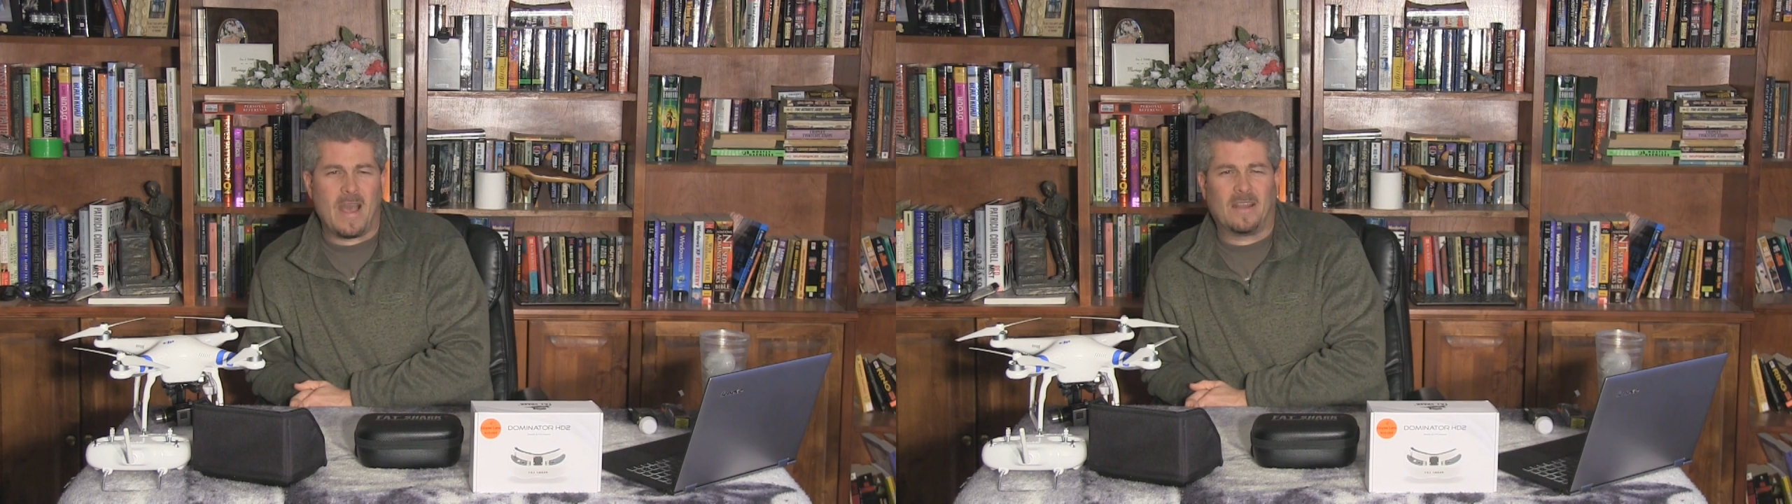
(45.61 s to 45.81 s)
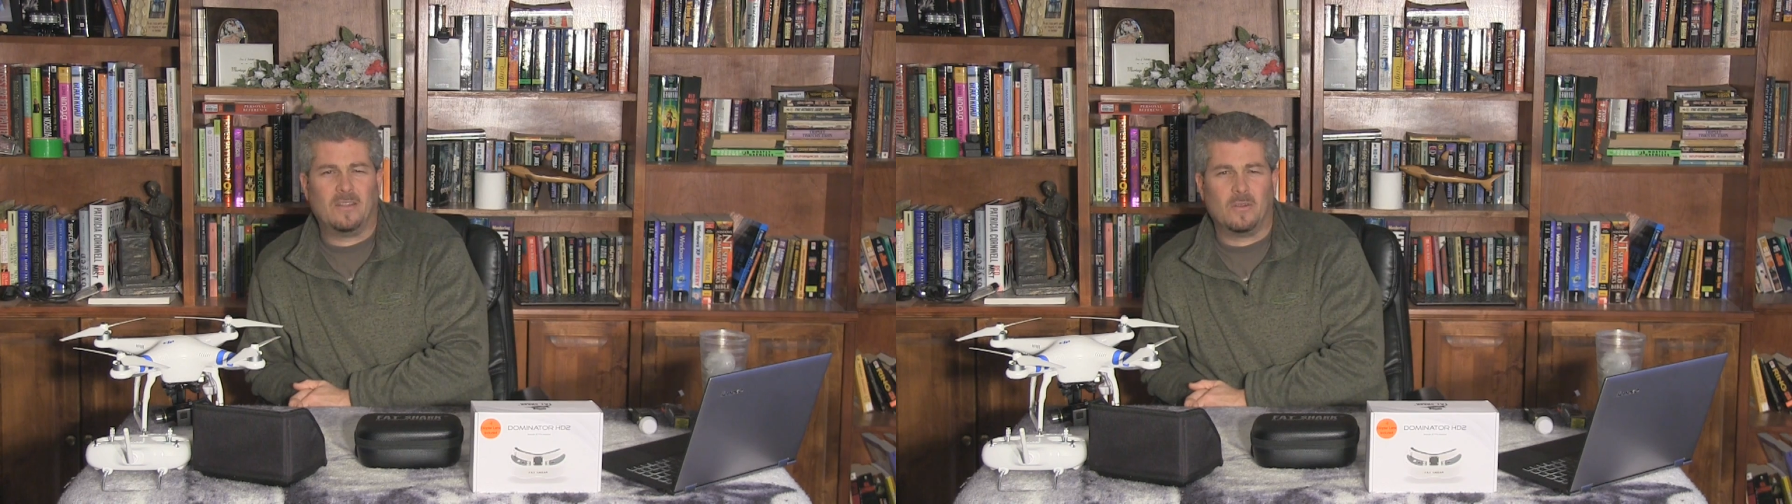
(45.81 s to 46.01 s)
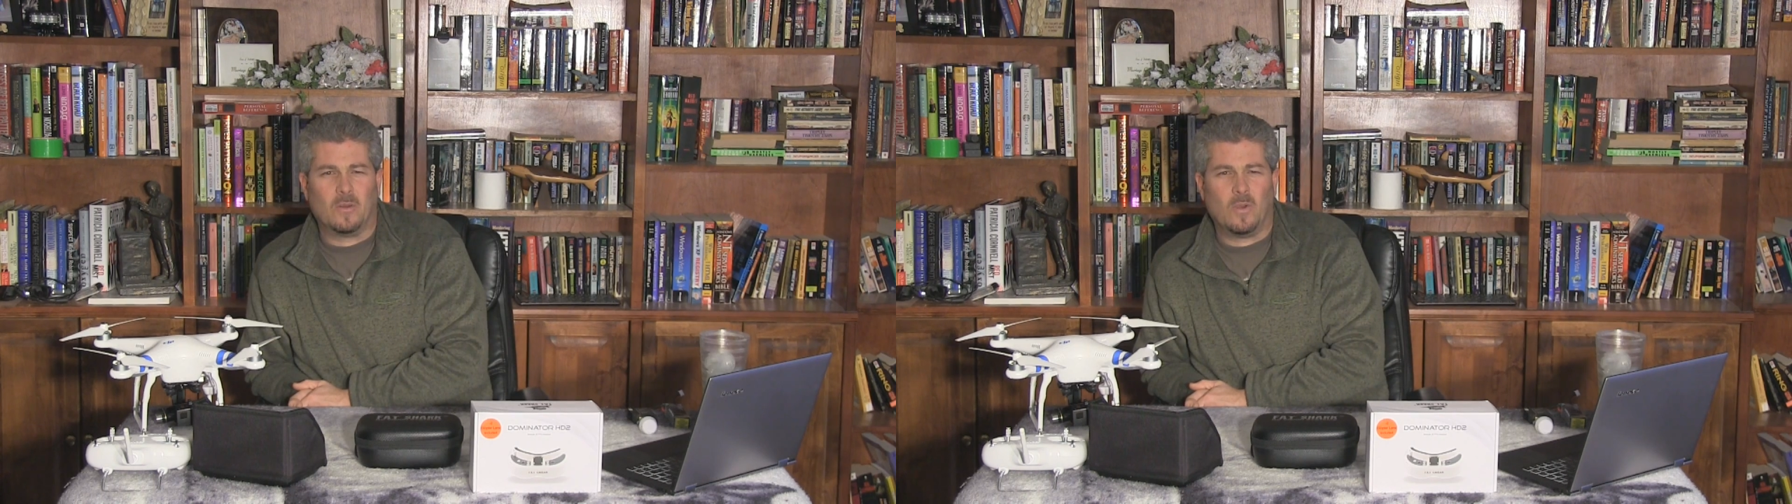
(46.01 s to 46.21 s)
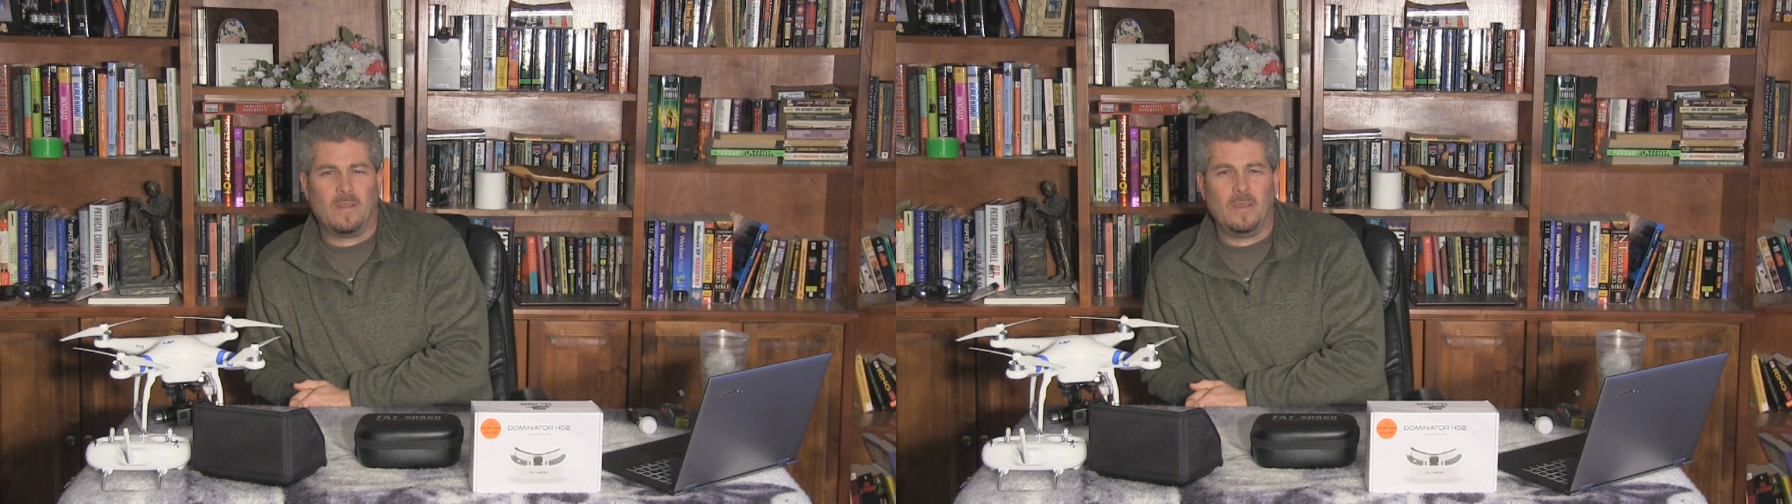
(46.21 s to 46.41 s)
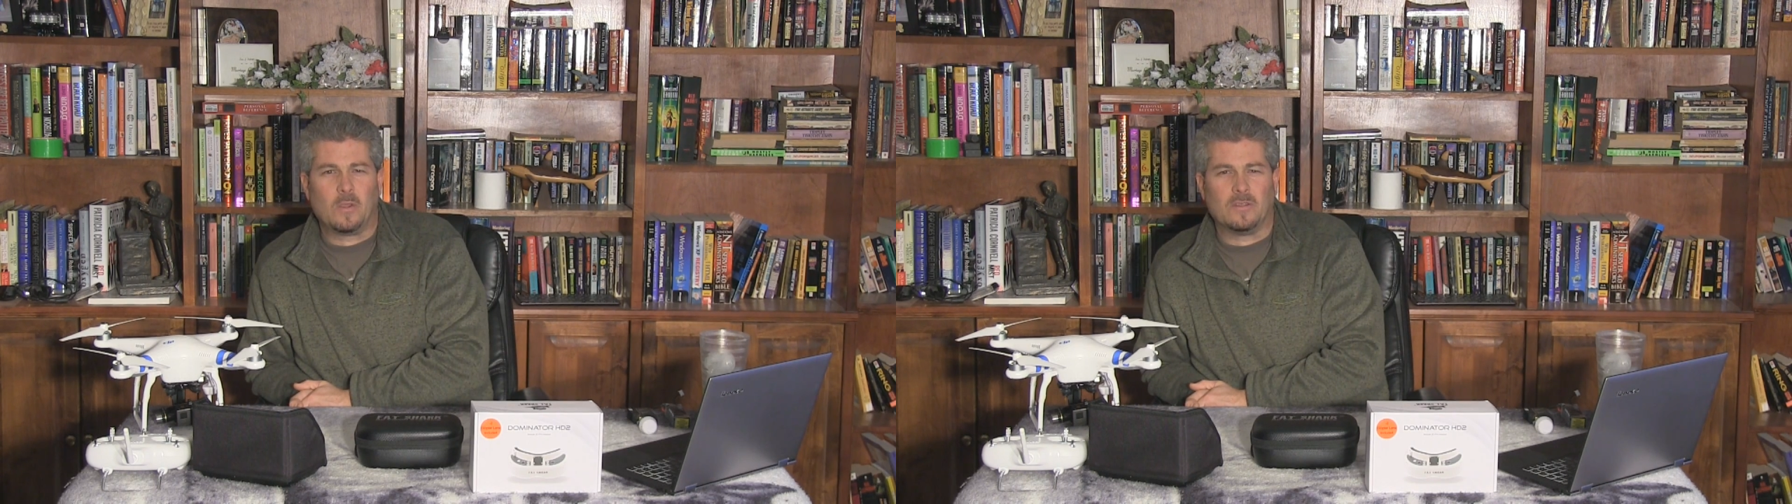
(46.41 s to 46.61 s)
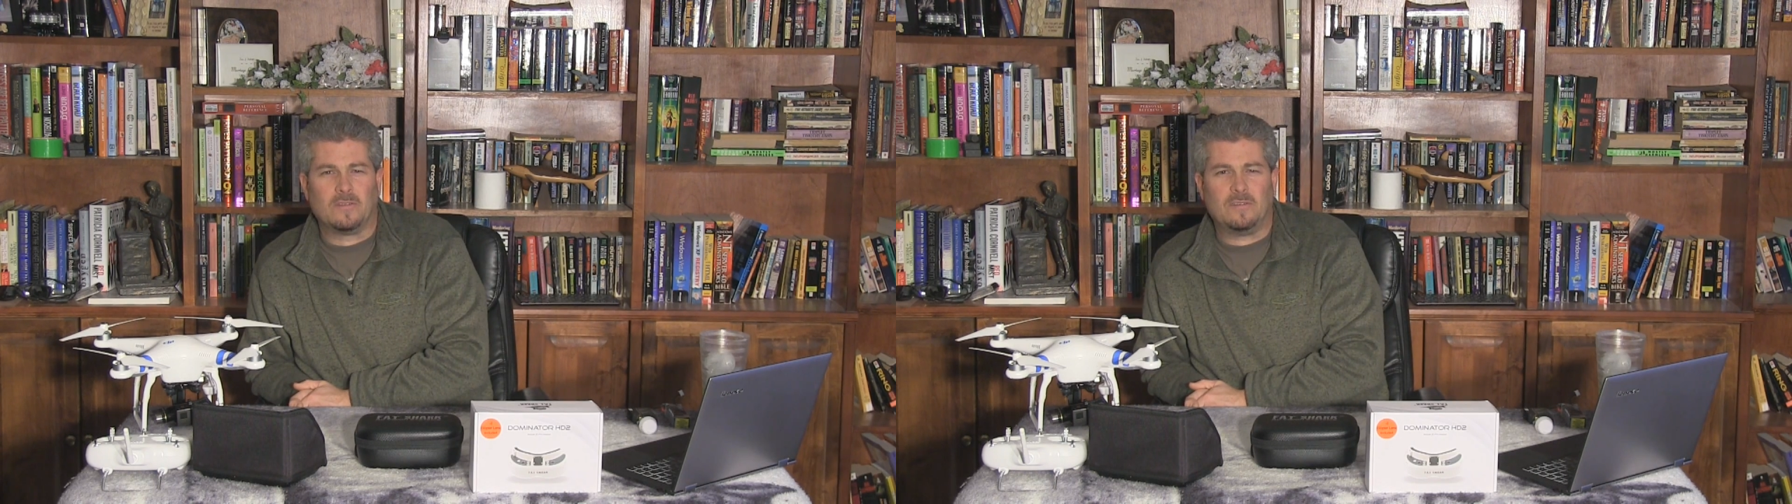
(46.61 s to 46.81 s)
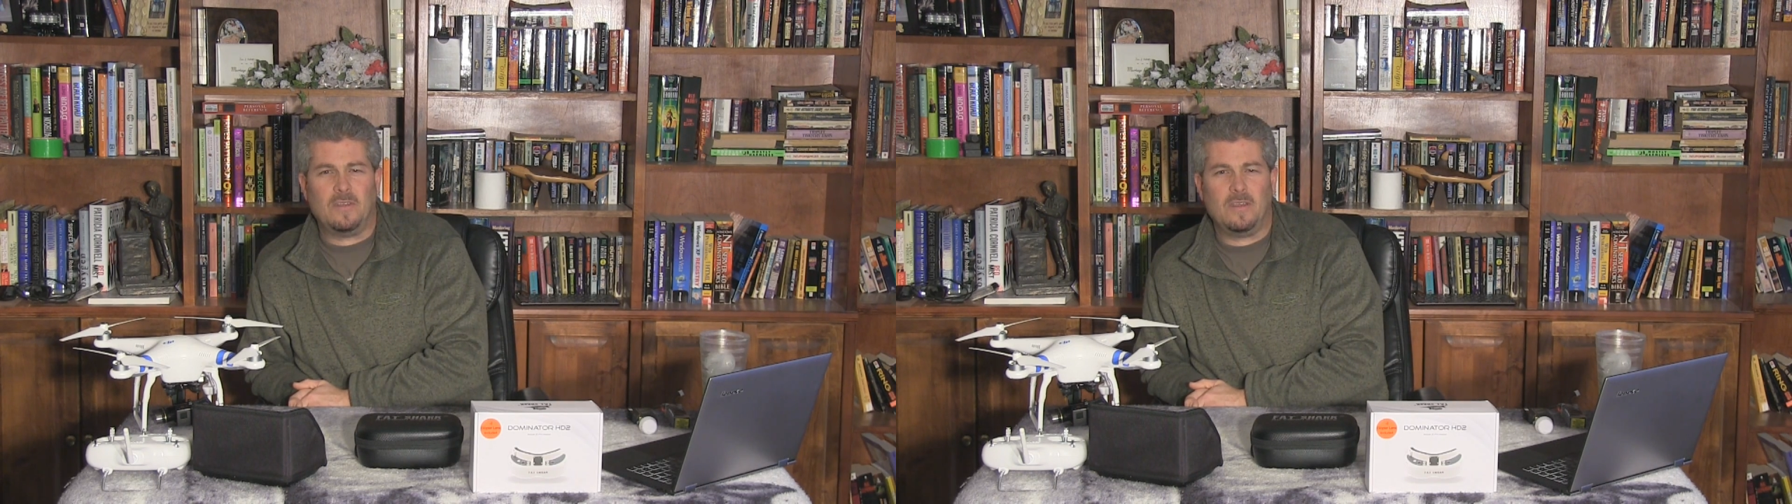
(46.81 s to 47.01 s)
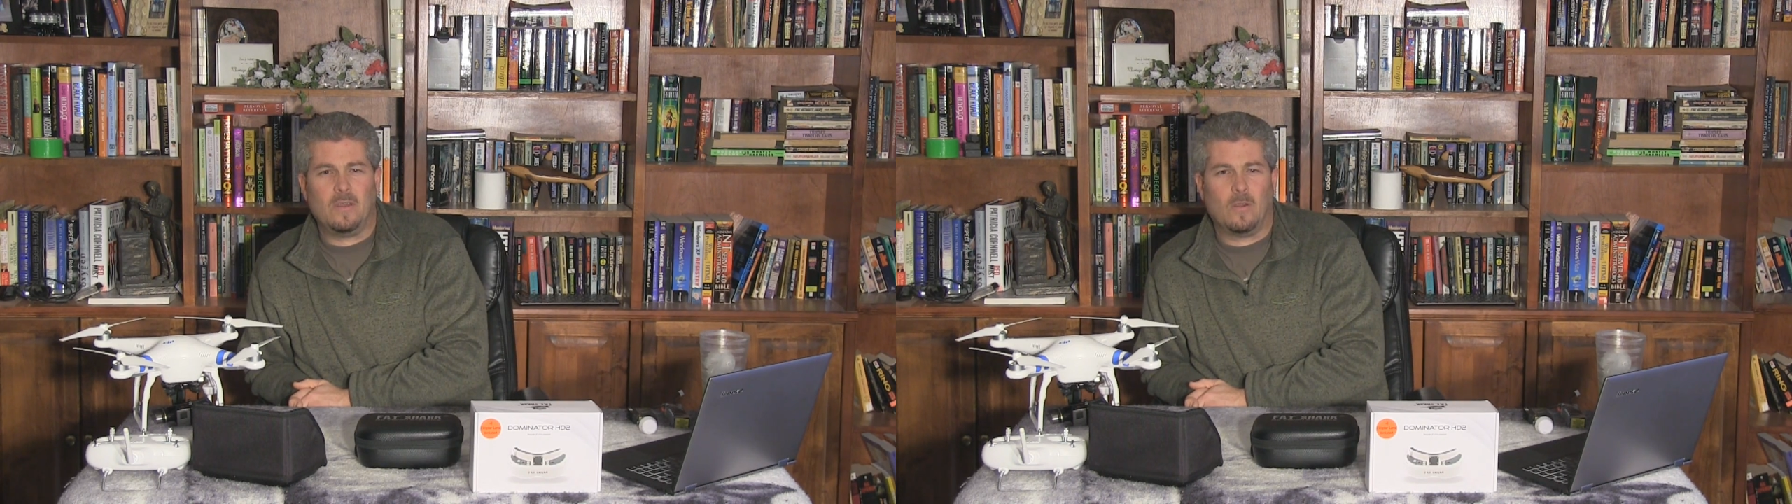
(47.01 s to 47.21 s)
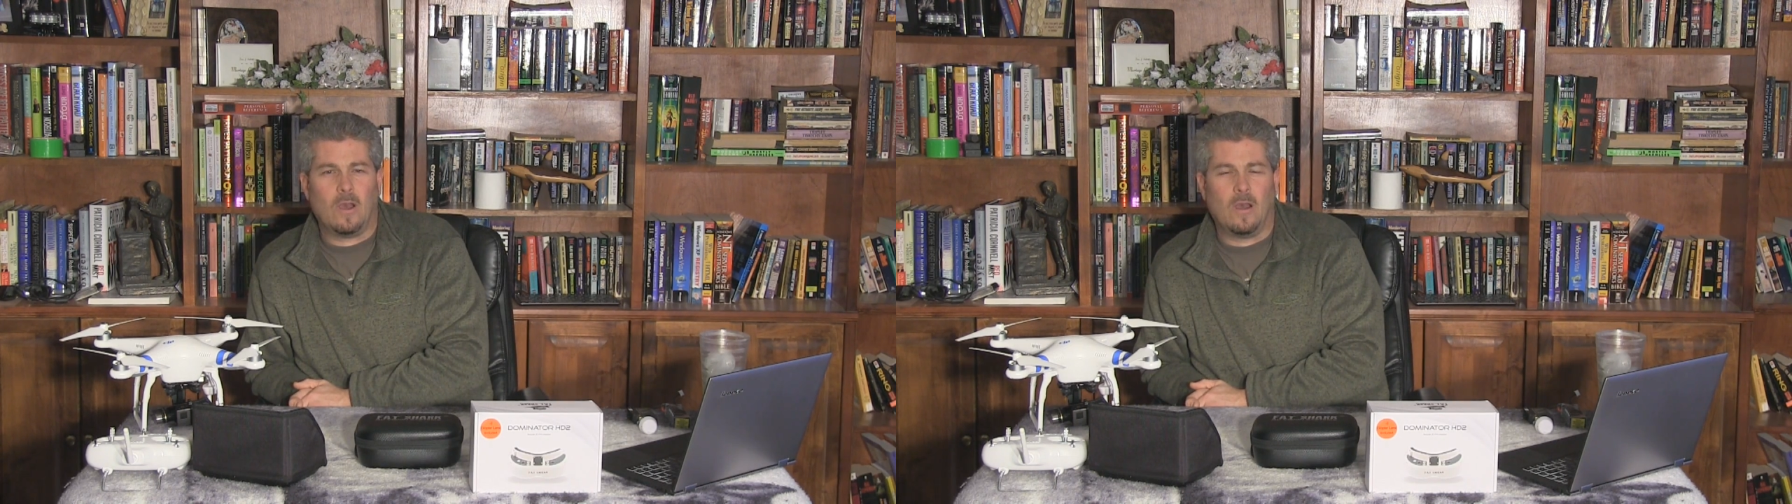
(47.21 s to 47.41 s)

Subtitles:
back to you in a way that you can see